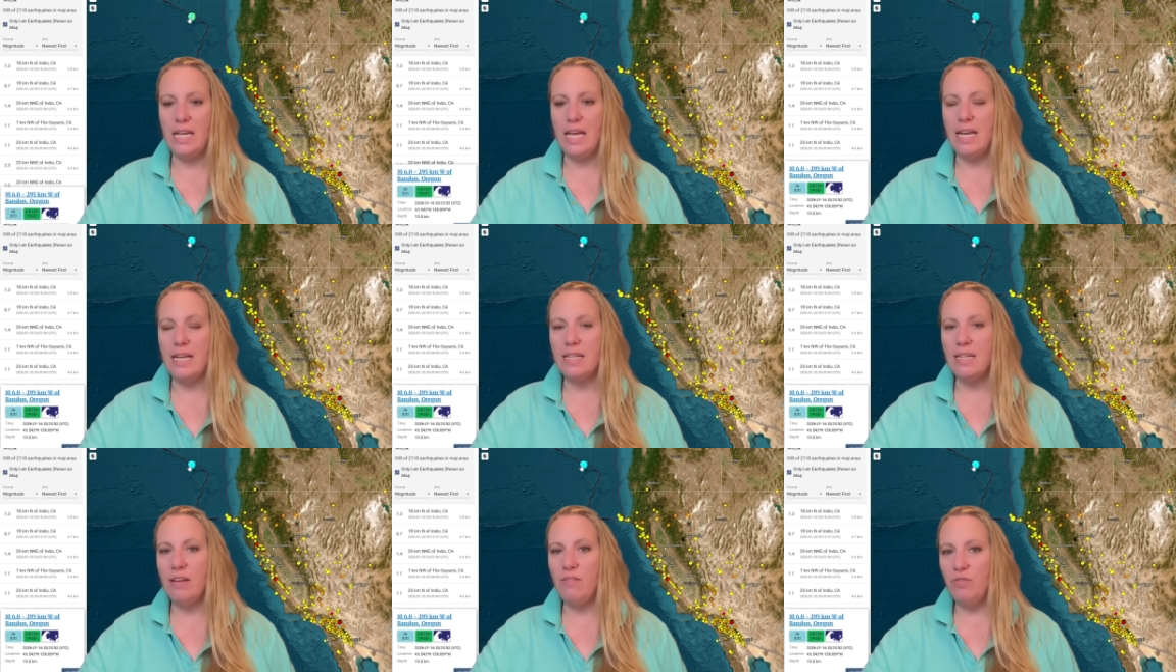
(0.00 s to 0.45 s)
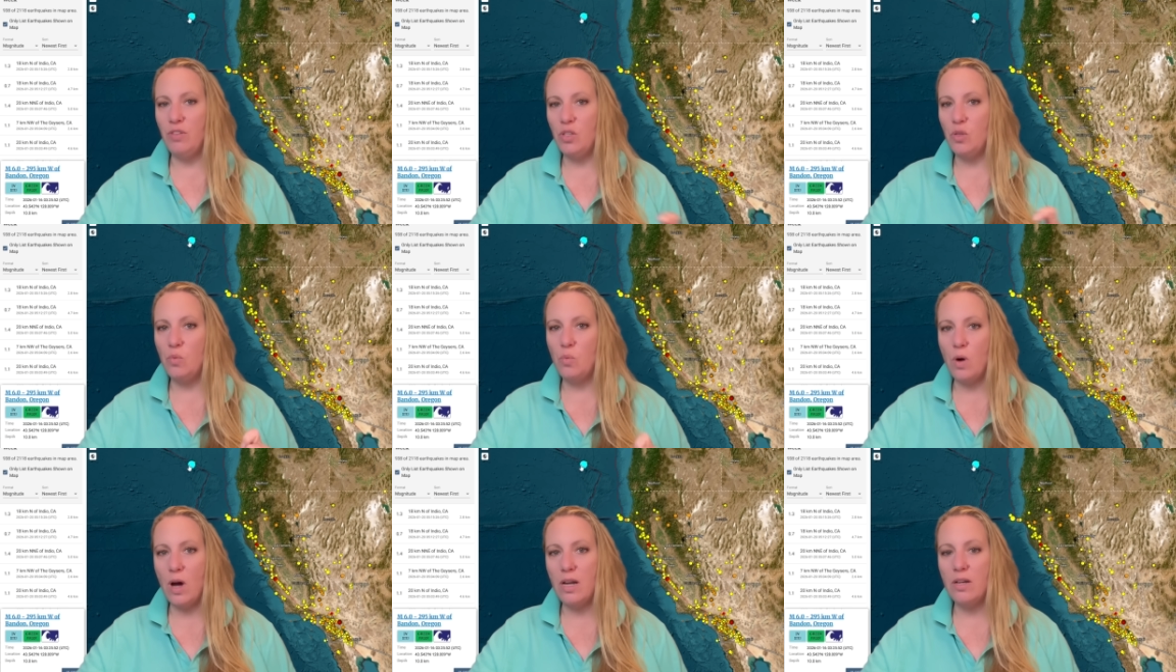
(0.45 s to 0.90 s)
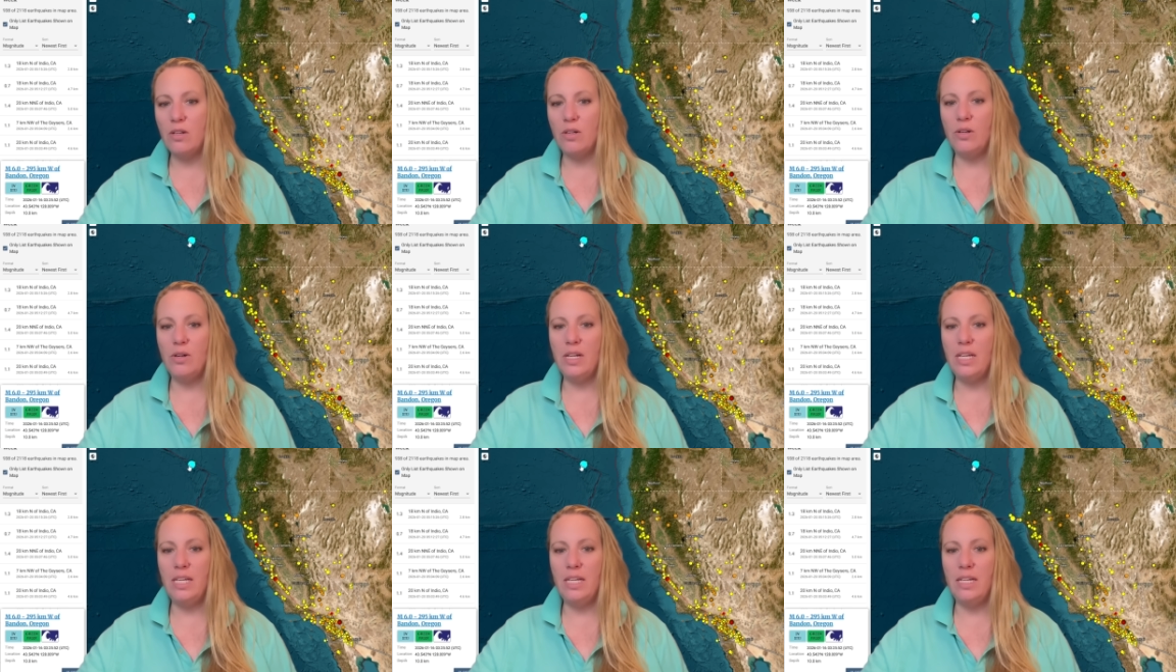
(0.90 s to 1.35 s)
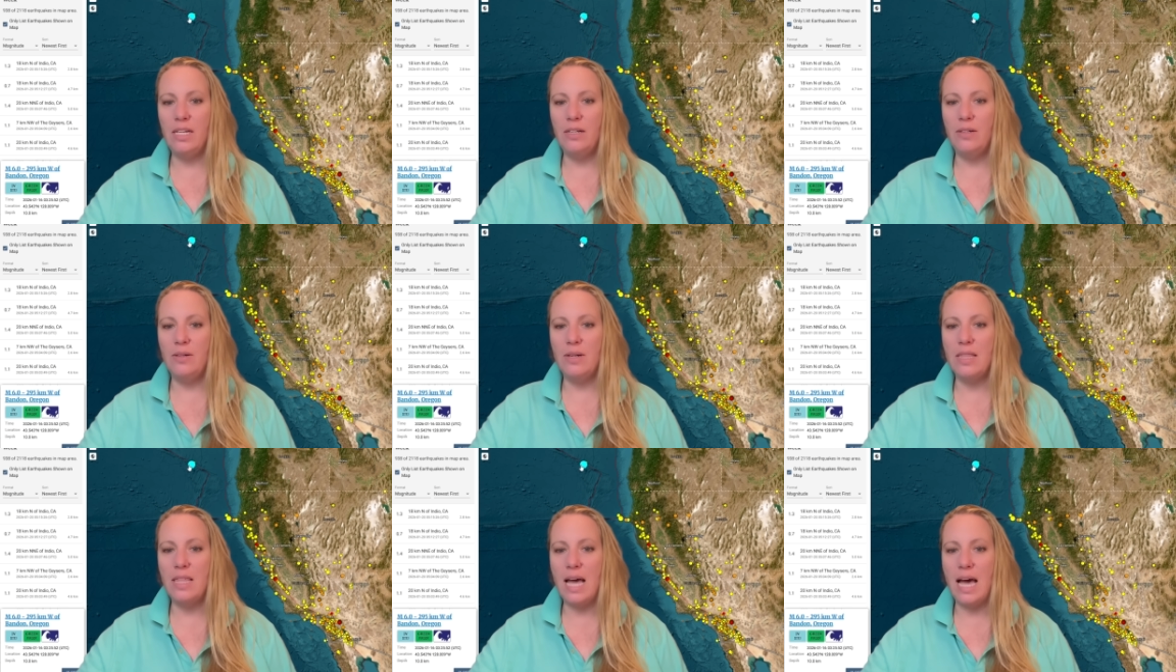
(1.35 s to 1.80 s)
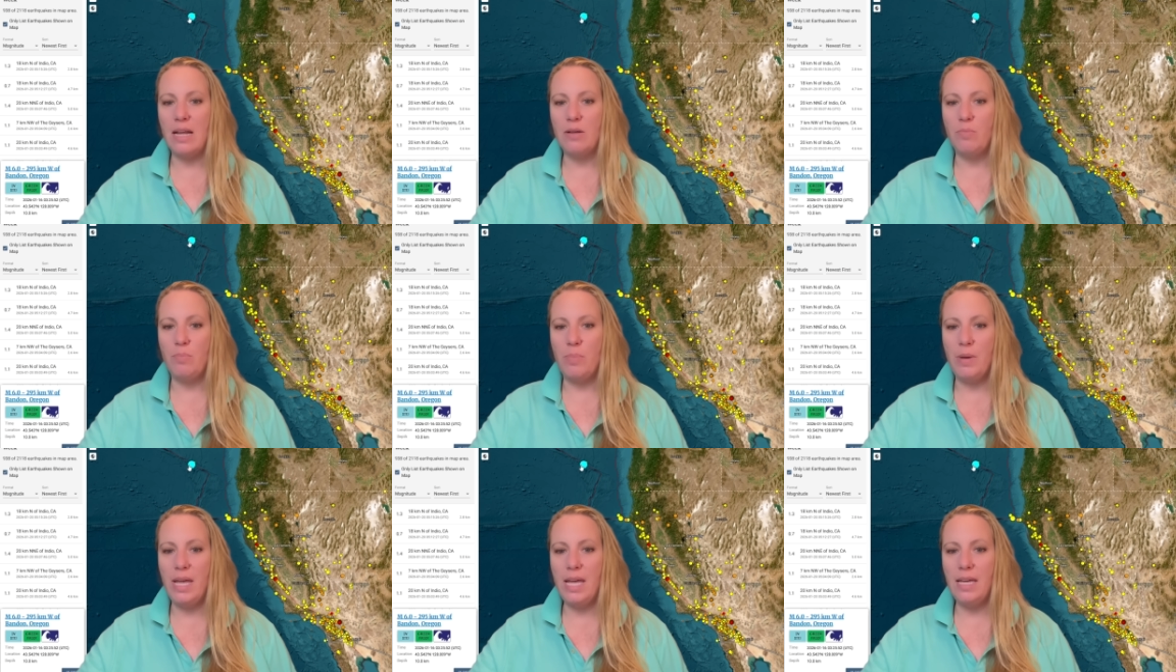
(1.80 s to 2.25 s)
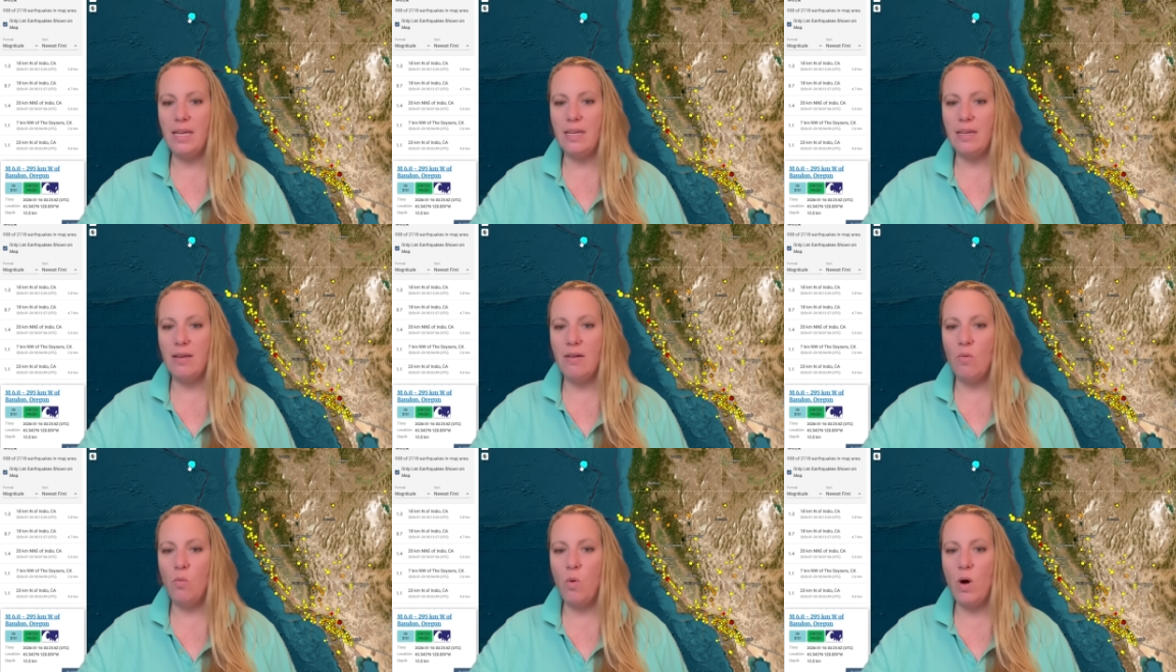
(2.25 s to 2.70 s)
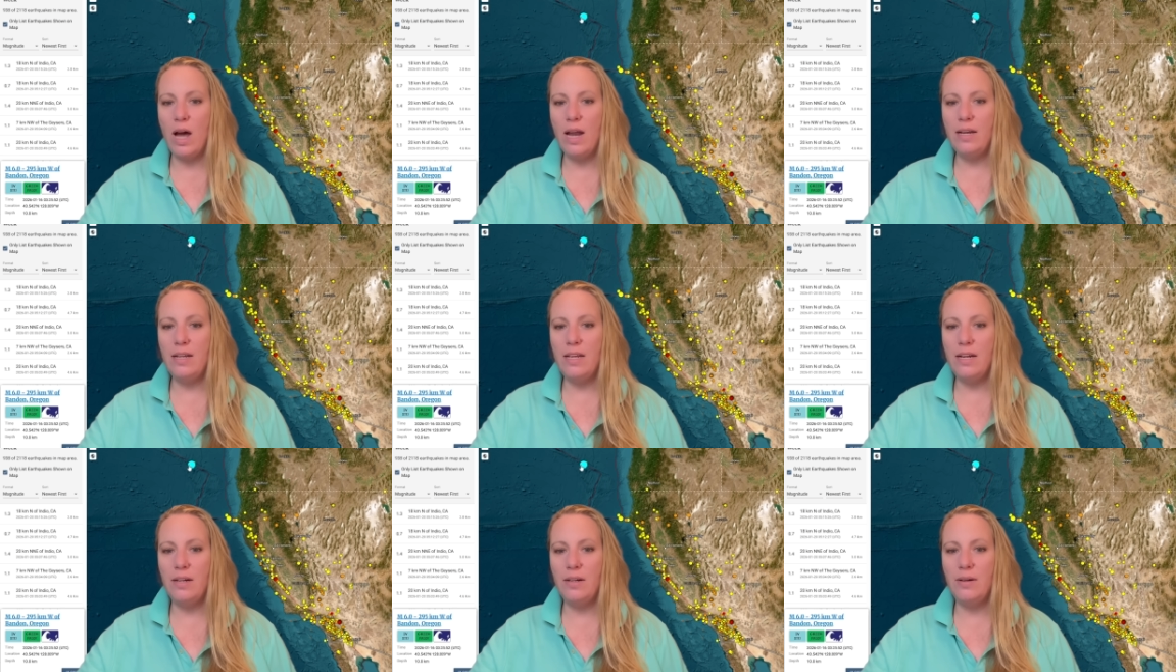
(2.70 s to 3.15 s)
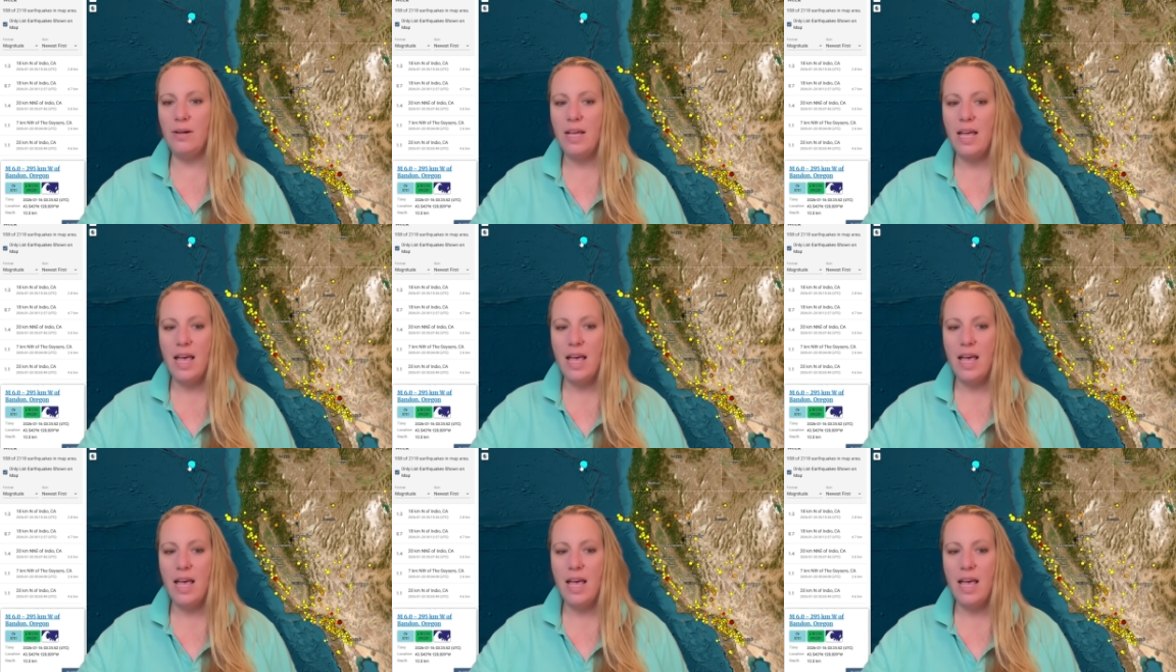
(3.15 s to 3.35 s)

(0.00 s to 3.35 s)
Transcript: And if you wonder here, that big one here,